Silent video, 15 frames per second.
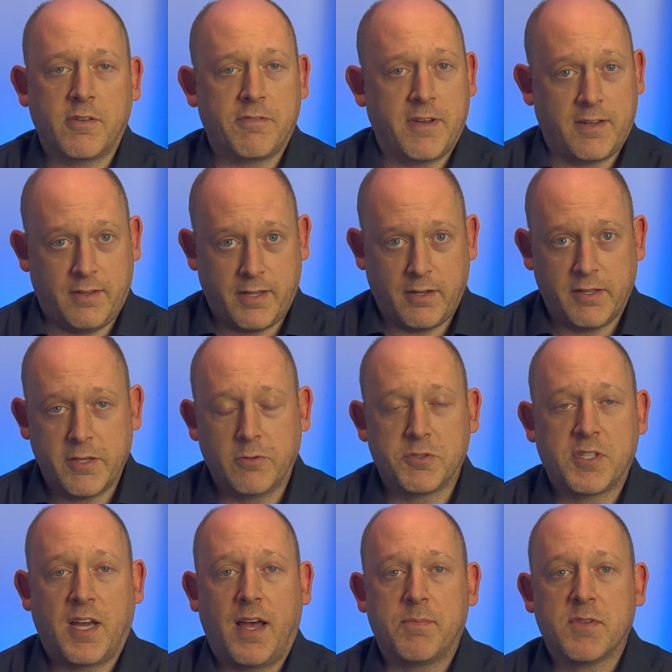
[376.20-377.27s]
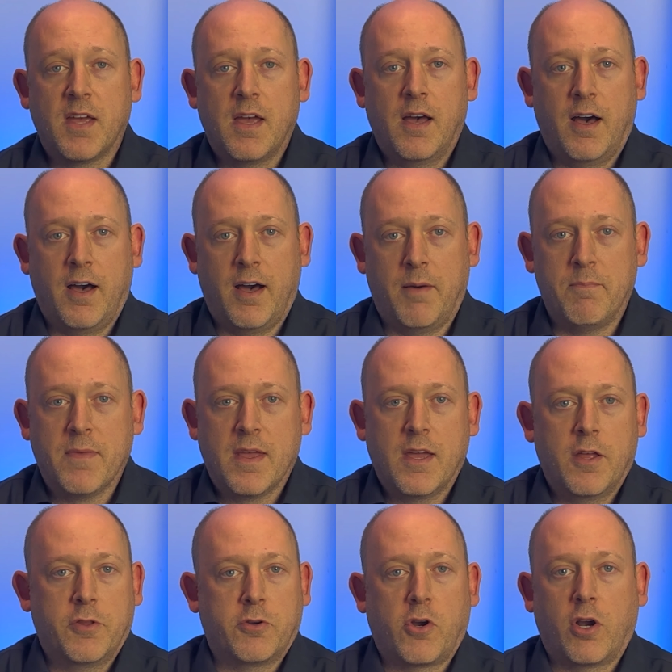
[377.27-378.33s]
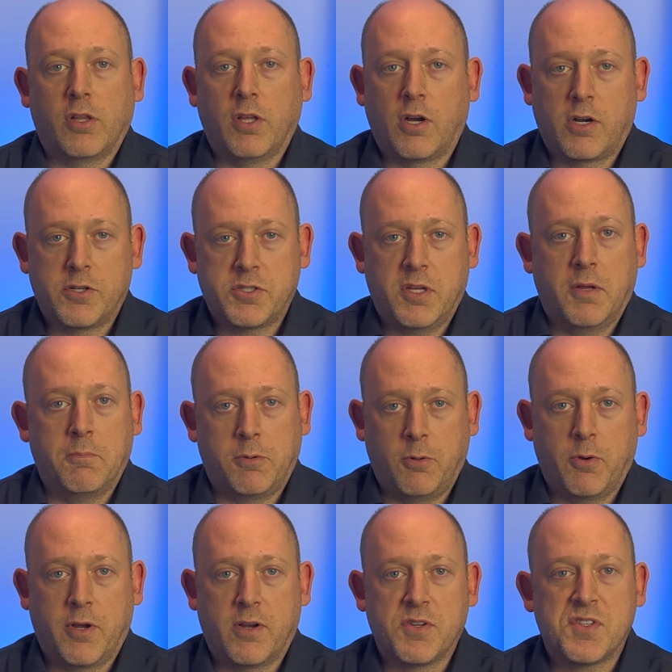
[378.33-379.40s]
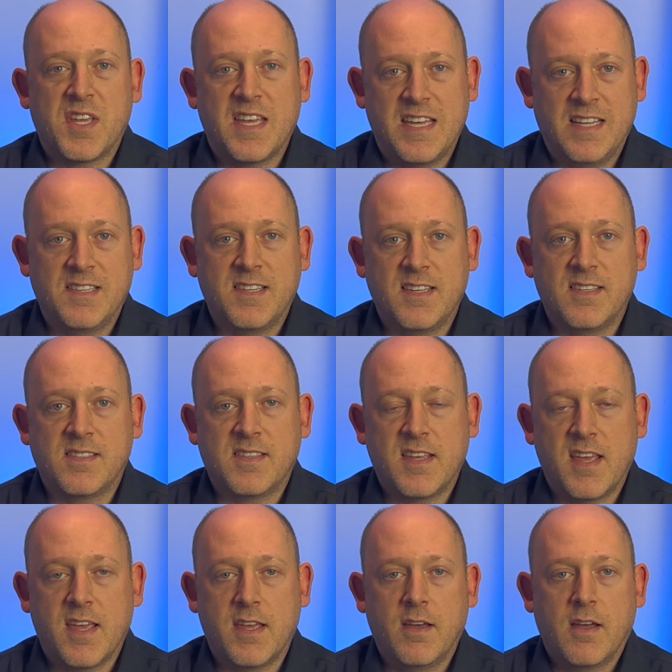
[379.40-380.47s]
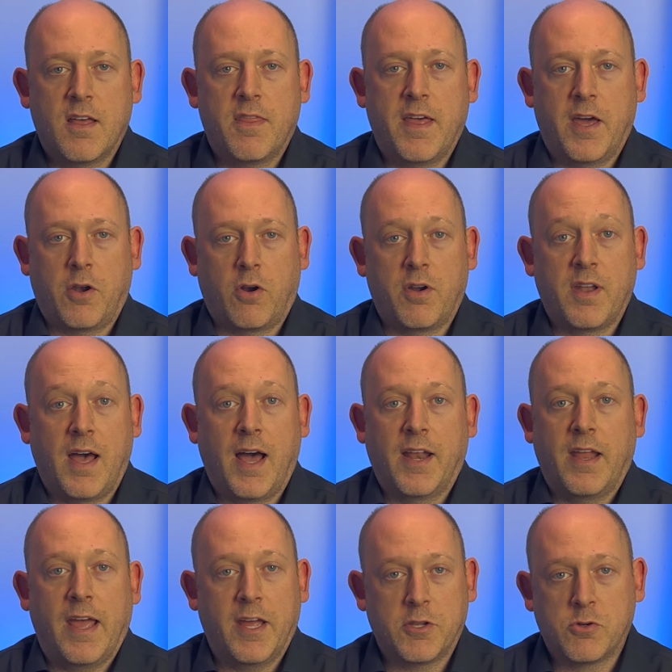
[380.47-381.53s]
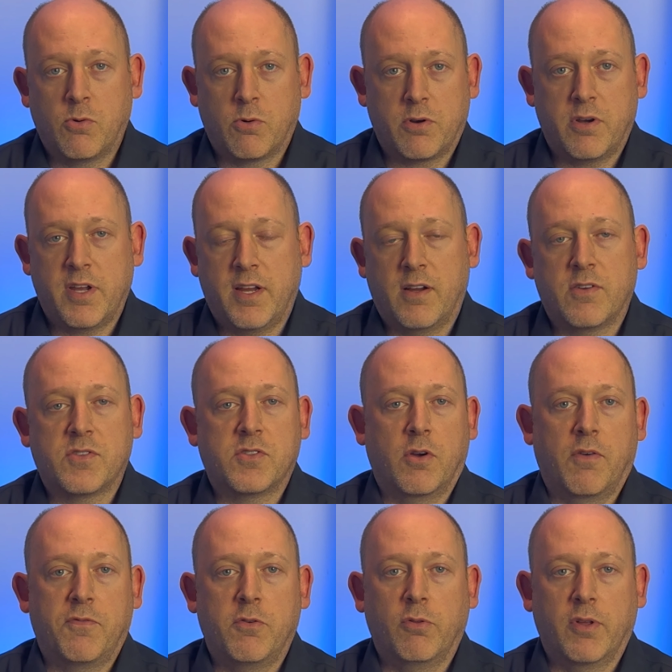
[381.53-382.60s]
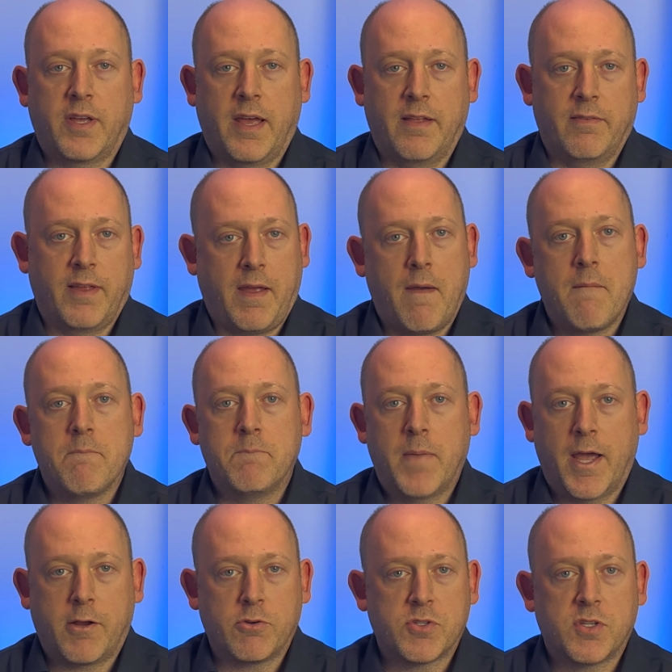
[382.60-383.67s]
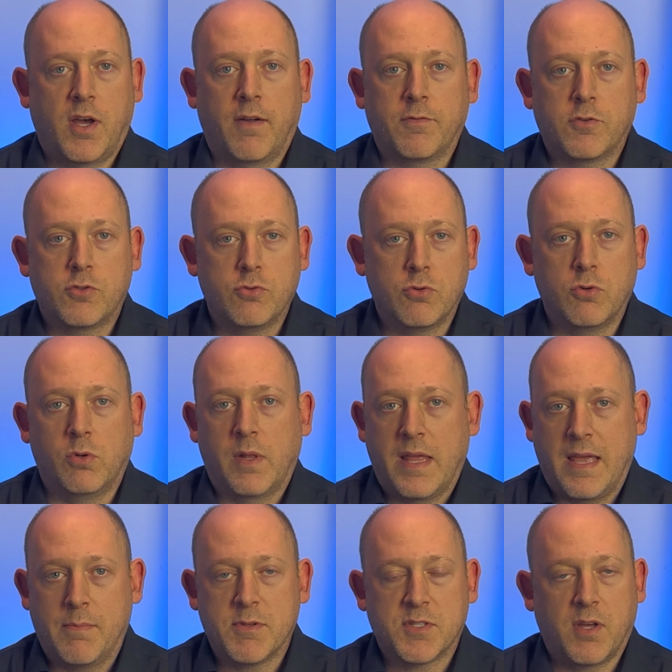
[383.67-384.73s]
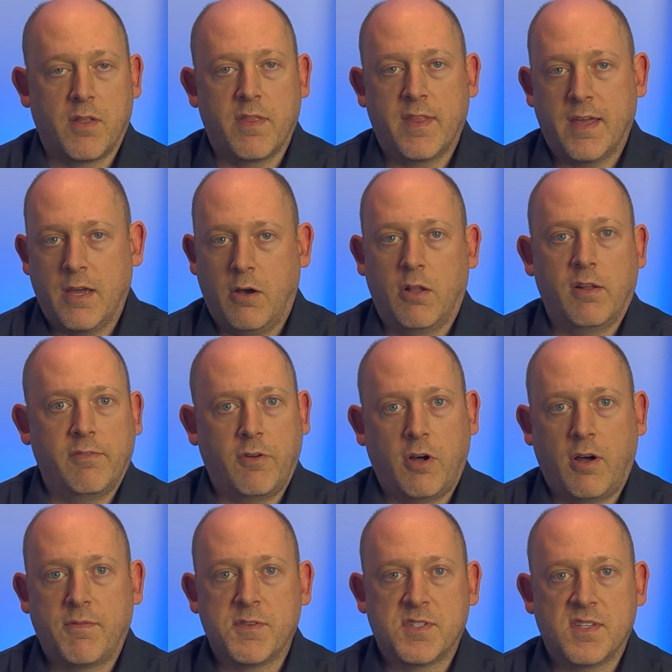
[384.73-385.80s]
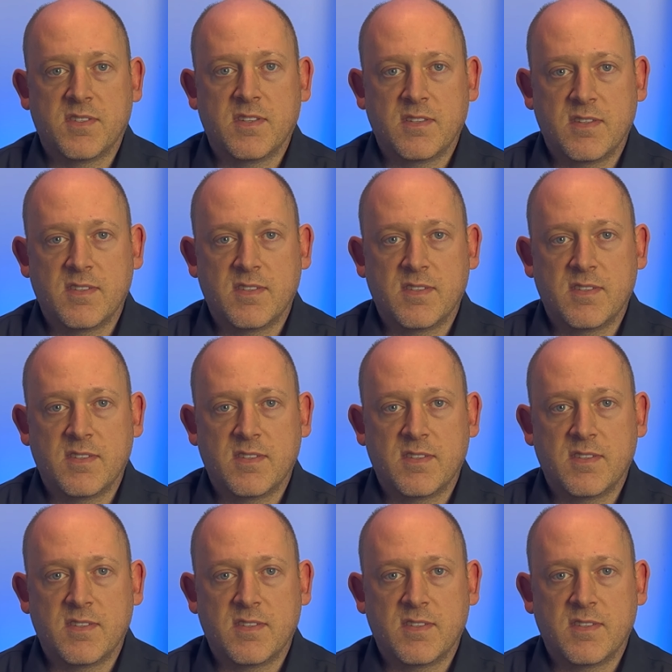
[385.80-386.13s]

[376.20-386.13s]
find a lot of legal jobs. Um, there are large employers in D C that are not headquartered here. So if you look at like Microsoft, Google, Amazon, they all have offices in D